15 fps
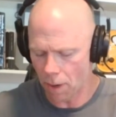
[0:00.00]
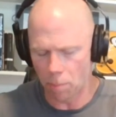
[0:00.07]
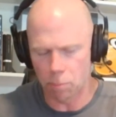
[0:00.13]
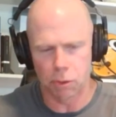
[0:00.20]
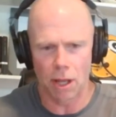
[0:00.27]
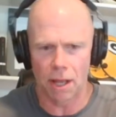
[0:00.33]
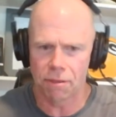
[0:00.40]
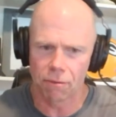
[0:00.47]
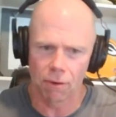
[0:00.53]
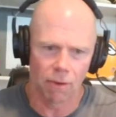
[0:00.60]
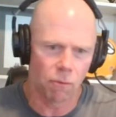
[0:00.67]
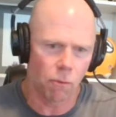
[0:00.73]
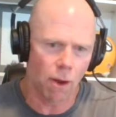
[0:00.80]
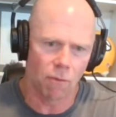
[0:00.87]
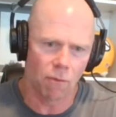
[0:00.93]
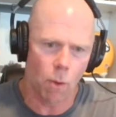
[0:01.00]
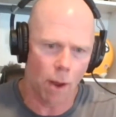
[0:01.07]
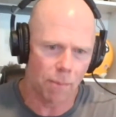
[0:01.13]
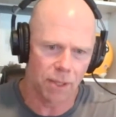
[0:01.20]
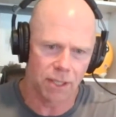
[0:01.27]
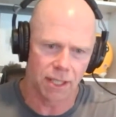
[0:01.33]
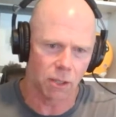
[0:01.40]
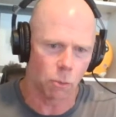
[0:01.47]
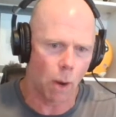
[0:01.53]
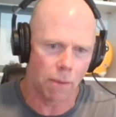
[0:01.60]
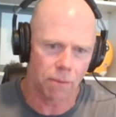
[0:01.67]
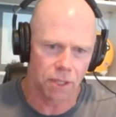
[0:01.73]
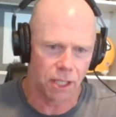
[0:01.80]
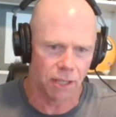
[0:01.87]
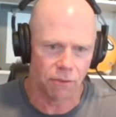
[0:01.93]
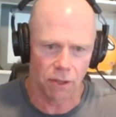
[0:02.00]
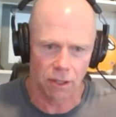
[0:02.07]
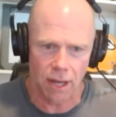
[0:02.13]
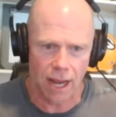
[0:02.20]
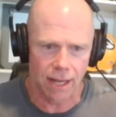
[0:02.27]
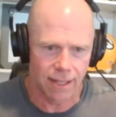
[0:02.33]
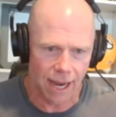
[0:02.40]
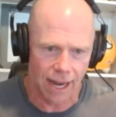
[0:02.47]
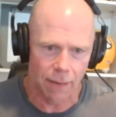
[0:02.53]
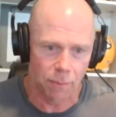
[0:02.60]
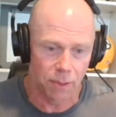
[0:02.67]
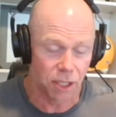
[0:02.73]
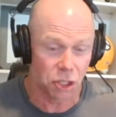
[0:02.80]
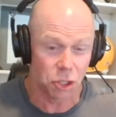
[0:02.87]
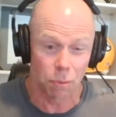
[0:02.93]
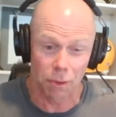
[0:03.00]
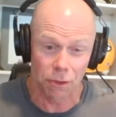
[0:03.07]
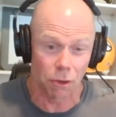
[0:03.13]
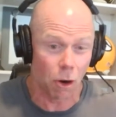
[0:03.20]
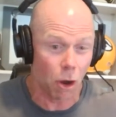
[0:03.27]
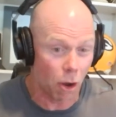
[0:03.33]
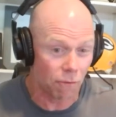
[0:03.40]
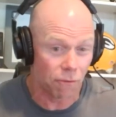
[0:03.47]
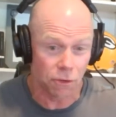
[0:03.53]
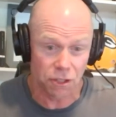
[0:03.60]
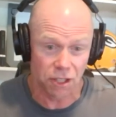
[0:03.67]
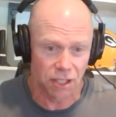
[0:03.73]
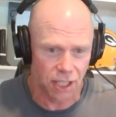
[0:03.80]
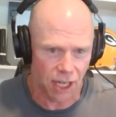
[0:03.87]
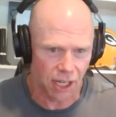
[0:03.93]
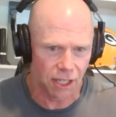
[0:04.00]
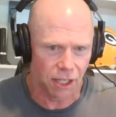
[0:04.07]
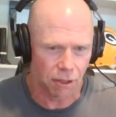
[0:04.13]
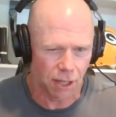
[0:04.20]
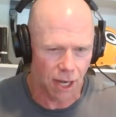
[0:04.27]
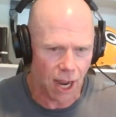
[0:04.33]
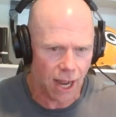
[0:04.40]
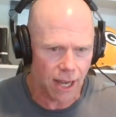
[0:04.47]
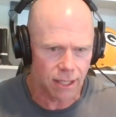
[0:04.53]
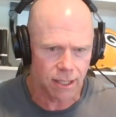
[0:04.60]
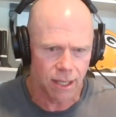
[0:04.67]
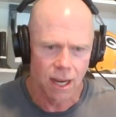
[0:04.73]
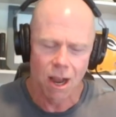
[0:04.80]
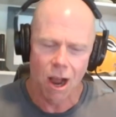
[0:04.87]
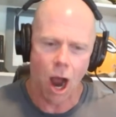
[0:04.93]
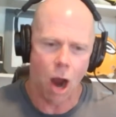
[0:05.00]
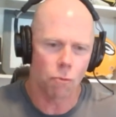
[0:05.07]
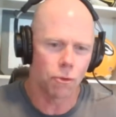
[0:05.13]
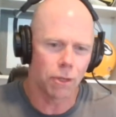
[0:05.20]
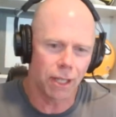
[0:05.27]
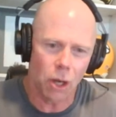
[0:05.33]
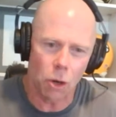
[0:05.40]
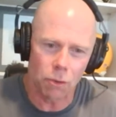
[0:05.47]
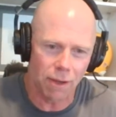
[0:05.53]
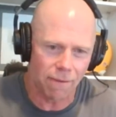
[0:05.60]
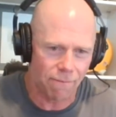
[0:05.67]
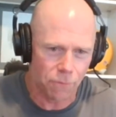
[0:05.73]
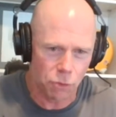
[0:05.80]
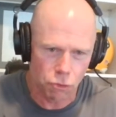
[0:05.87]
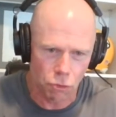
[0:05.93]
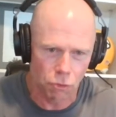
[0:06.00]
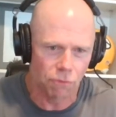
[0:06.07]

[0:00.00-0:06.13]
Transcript: plethora of weapons at the wide receiver and tight end position, but they're all first and second year guys. Our really only true